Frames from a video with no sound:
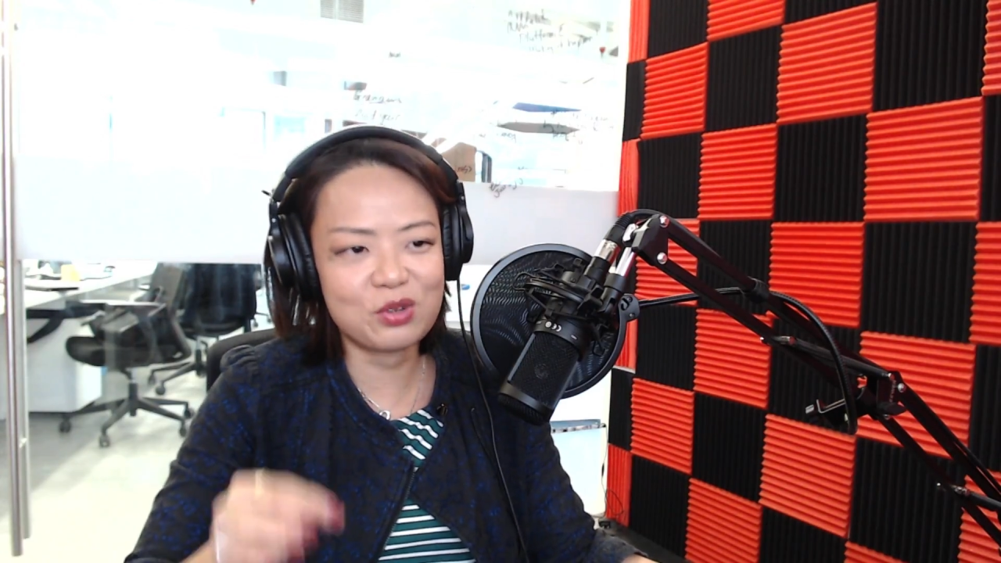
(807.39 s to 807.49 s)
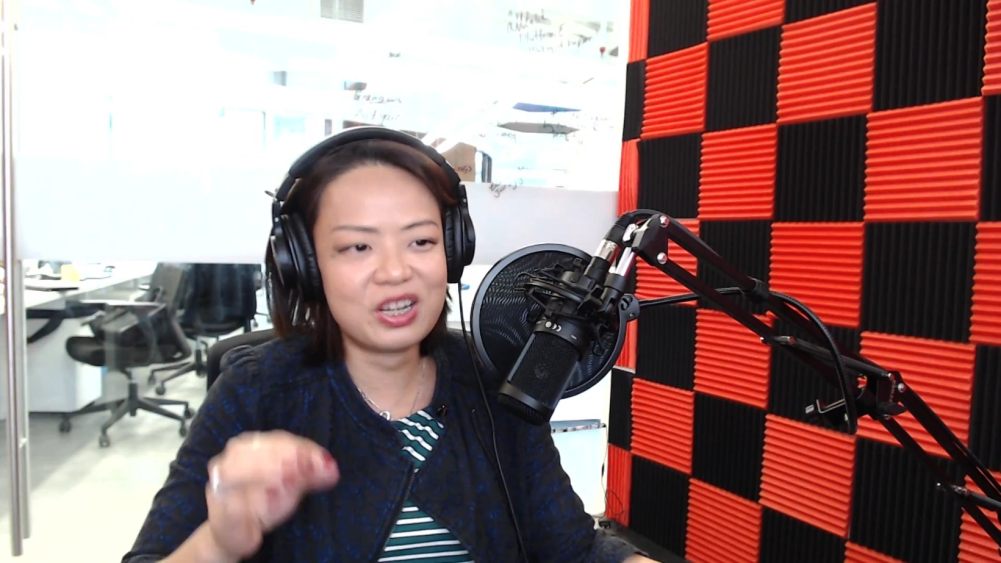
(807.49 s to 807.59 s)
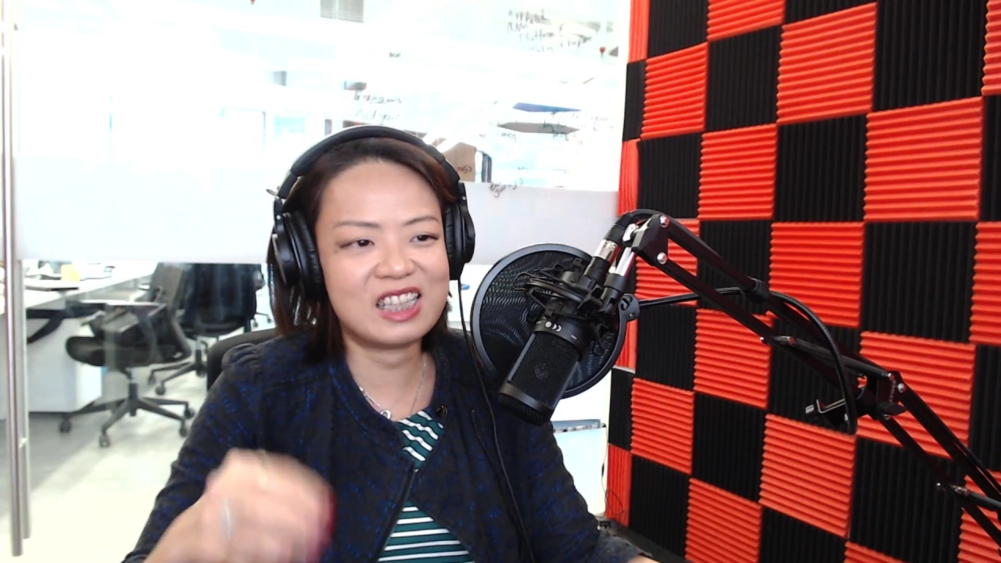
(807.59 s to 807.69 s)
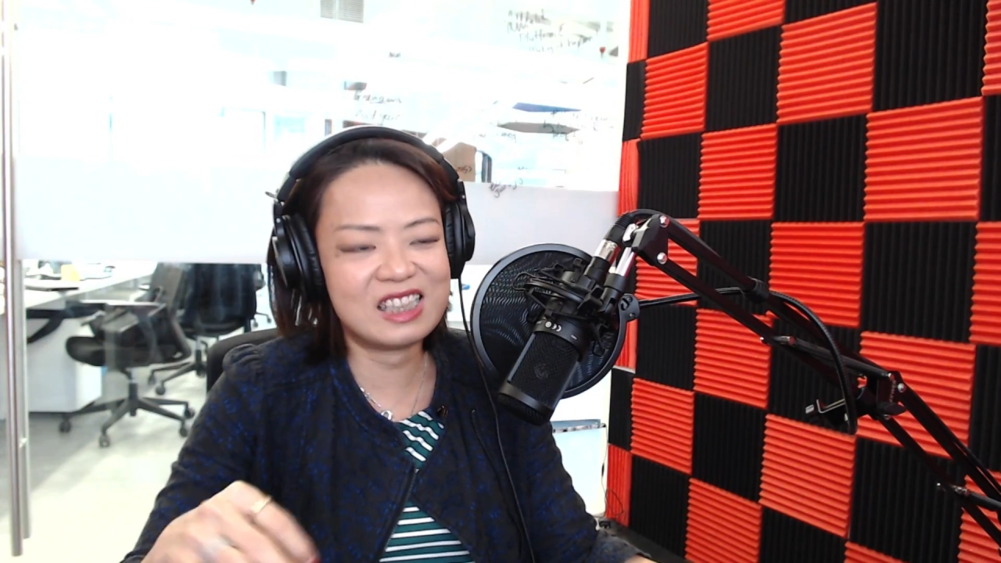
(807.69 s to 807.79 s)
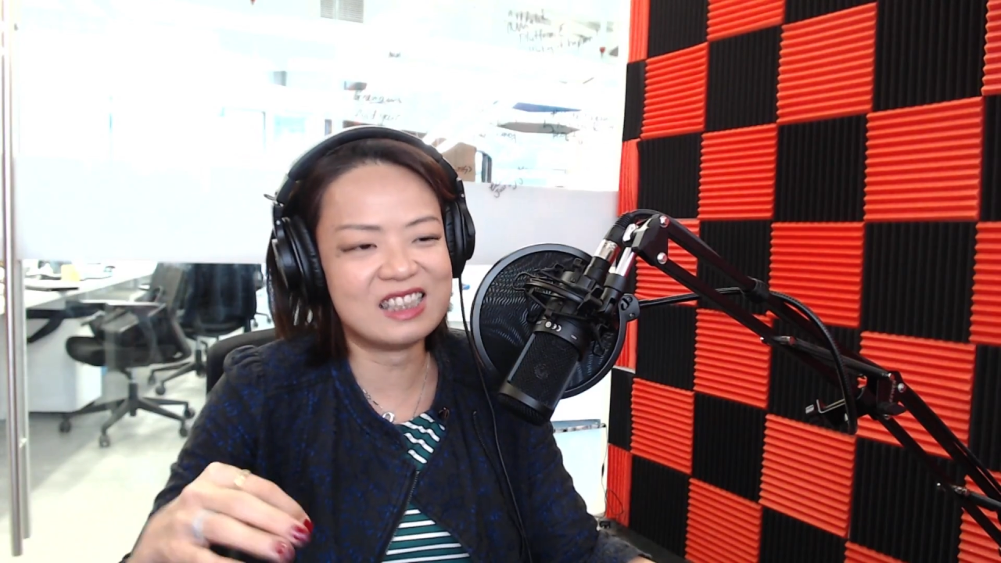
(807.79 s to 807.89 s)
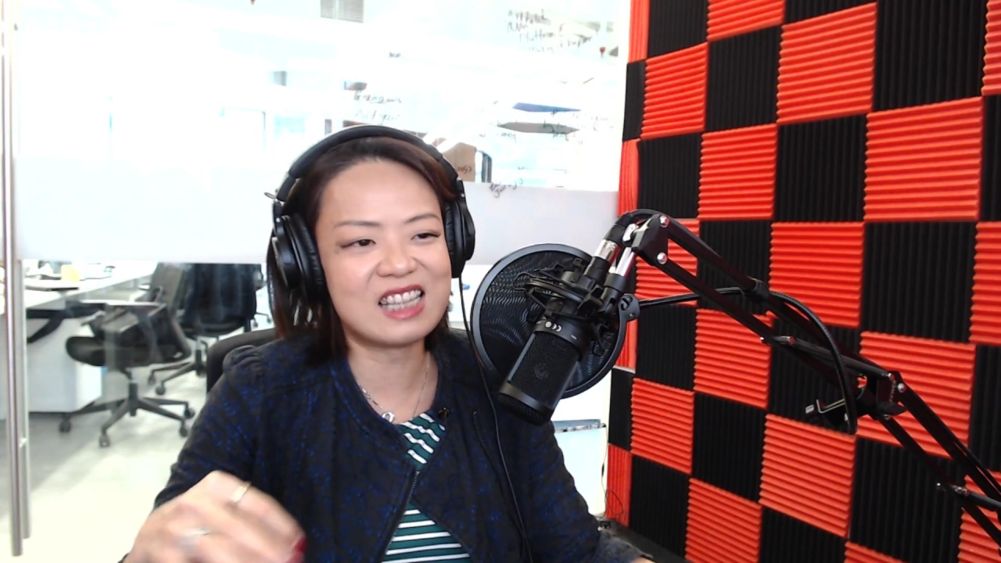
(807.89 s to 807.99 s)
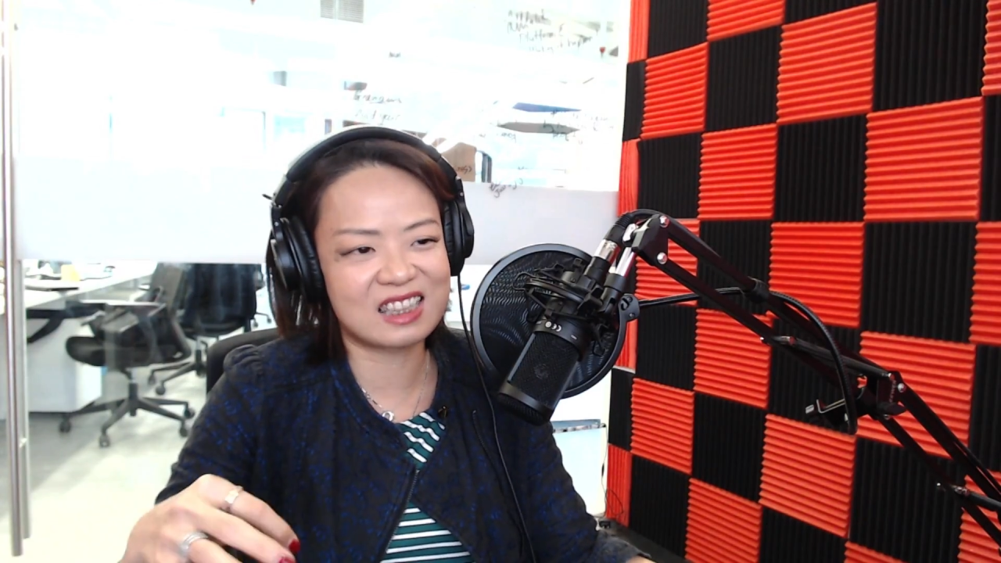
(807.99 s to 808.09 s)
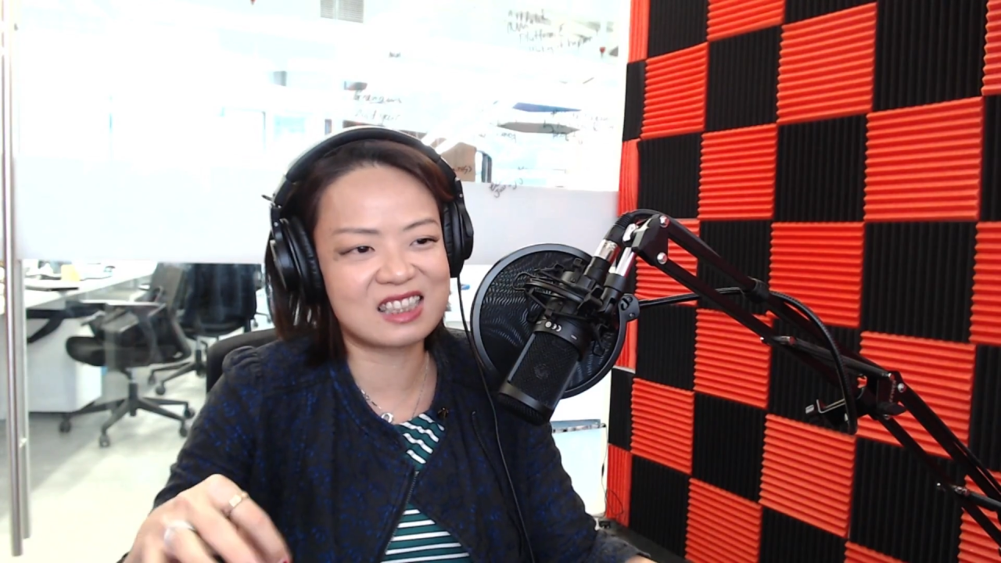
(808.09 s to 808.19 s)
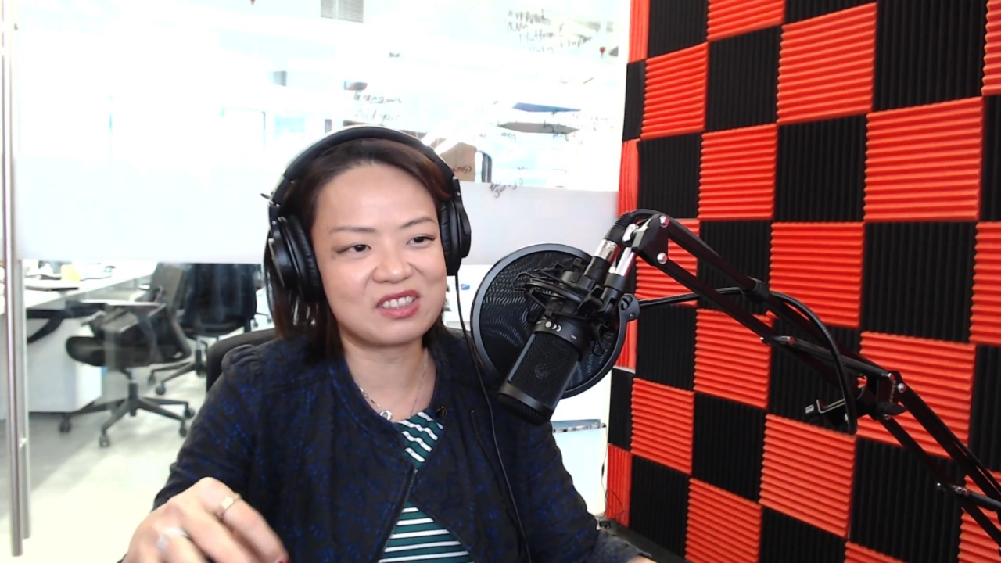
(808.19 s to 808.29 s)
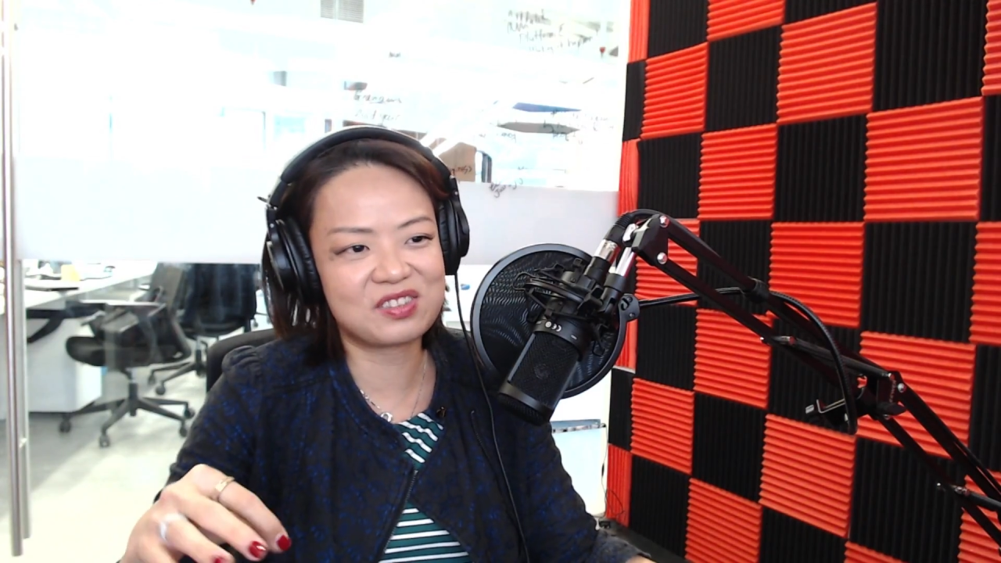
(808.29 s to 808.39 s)
really
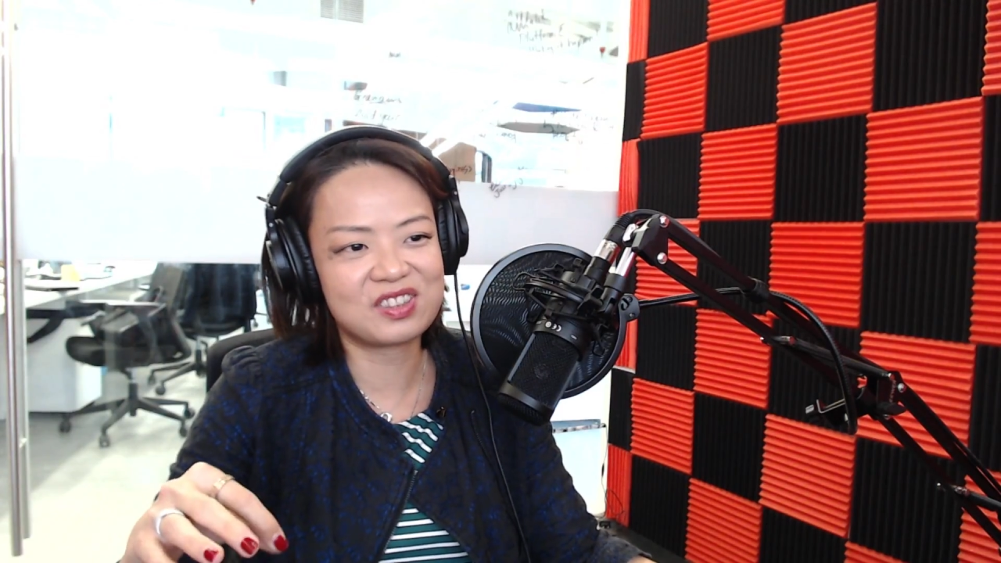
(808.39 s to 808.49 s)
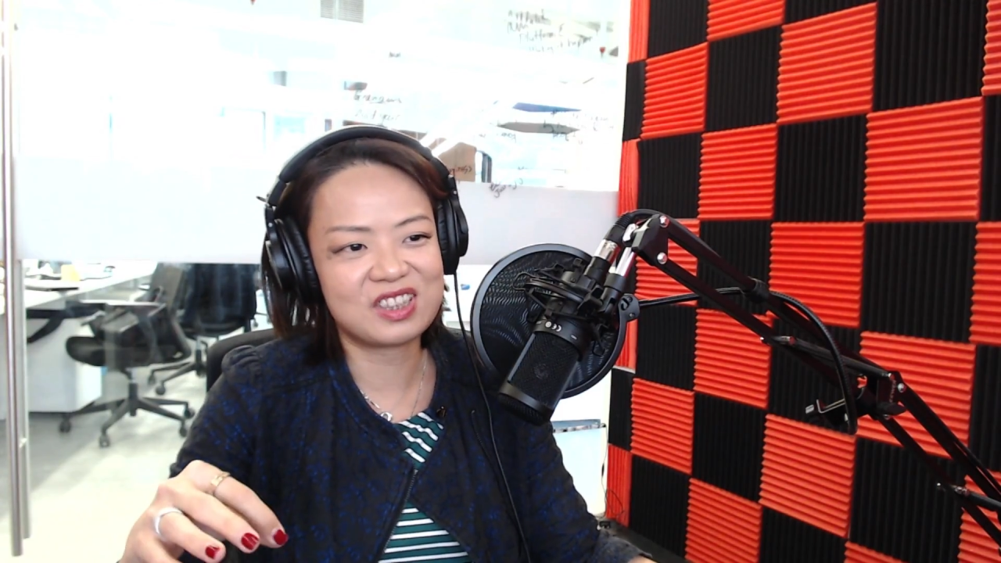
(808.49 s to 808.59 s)
inactive.